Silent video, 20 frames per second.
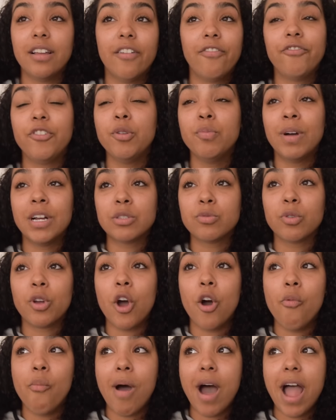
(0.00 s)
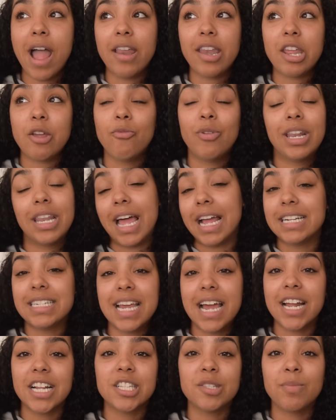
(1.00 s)
a few months would go by and he would like
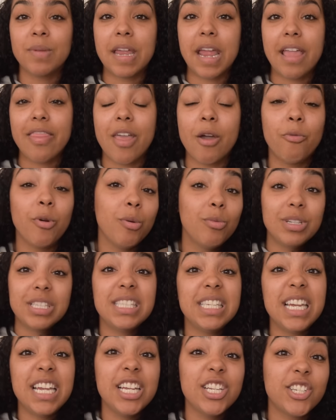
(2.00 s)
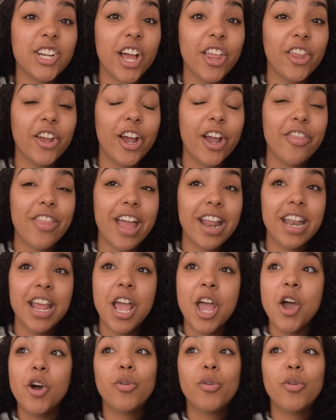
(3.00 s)
text me and then we would see each other and then